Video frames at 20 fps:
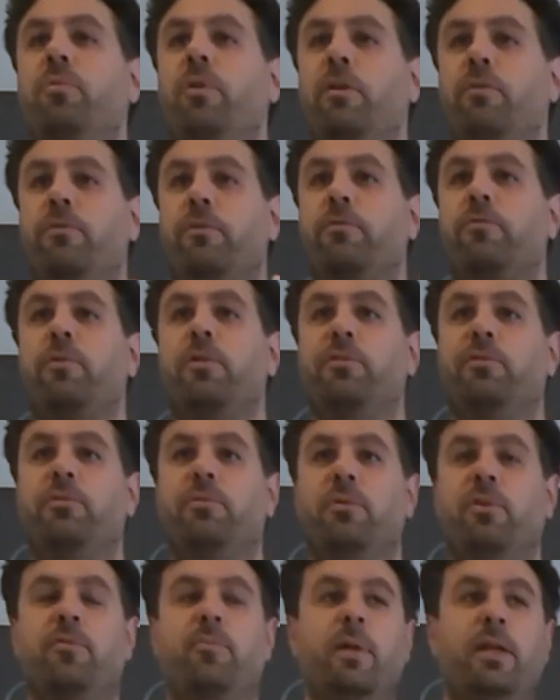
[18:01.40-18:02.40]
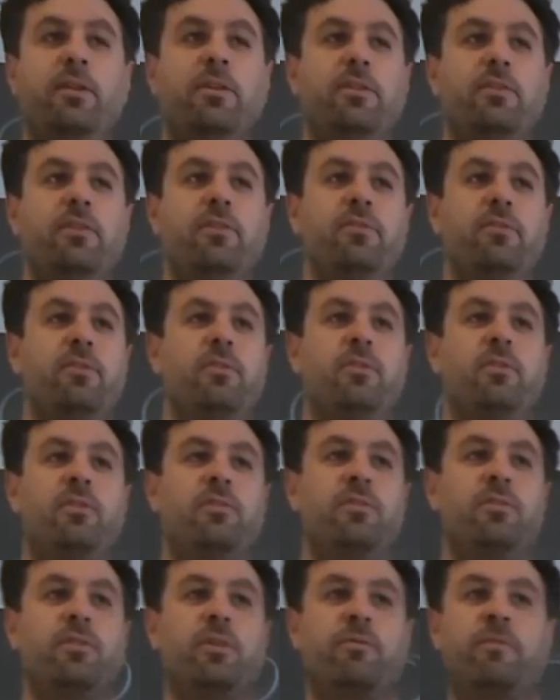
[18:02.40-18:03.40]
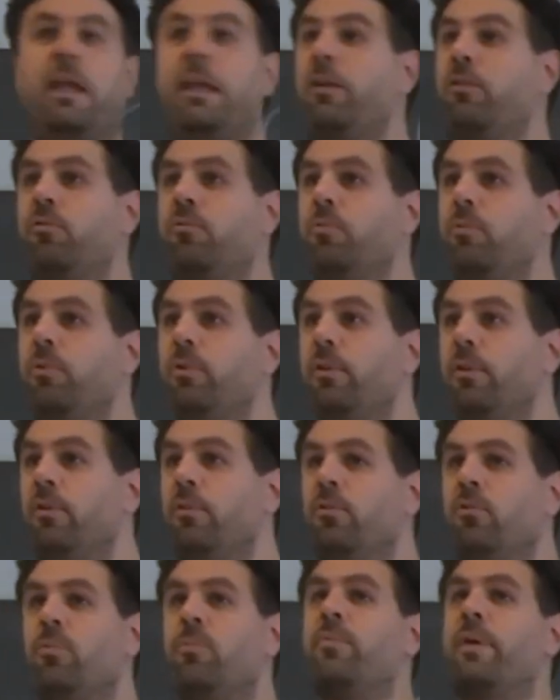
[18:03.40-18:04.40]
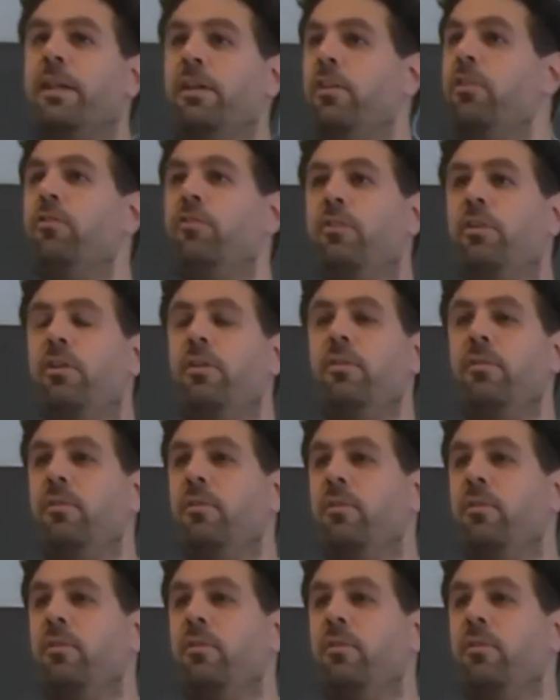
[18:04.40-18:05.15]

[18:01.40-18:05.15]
have of course to explain that this is a valid rule to vanish. Yeah.